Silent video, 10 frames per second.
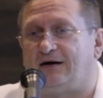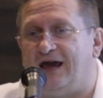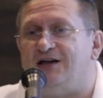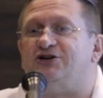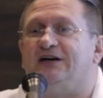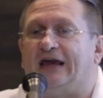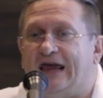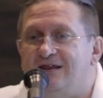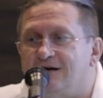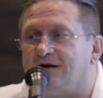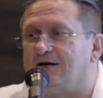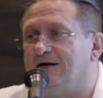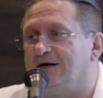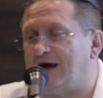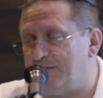caging, in
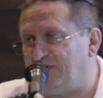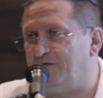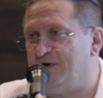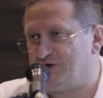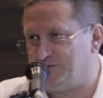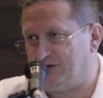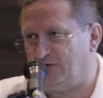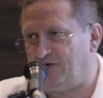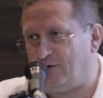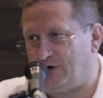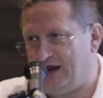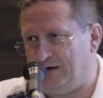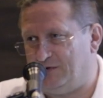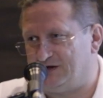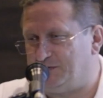the captive management of our
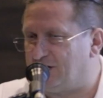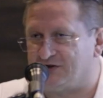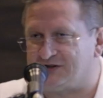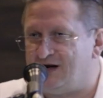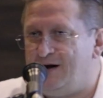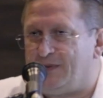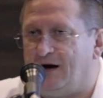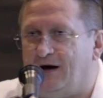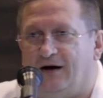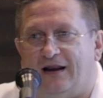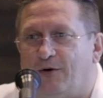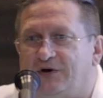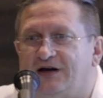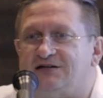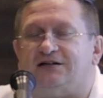animals, because
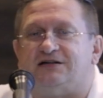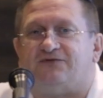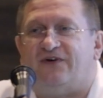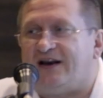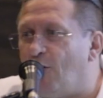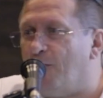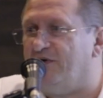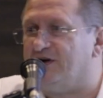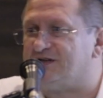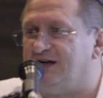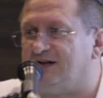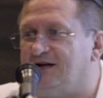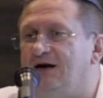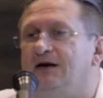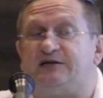nowadays it is very obvious that
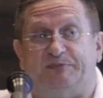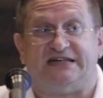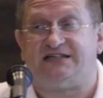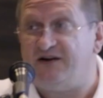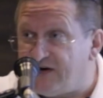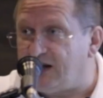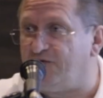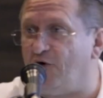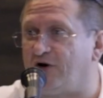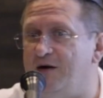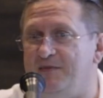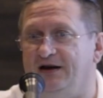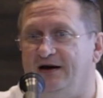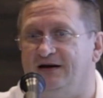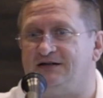specifically for
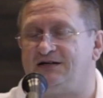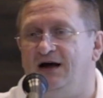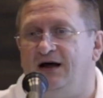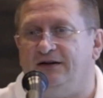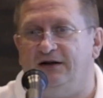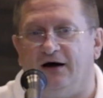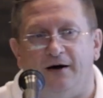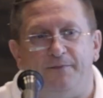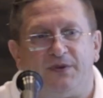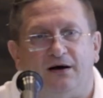chameleons, the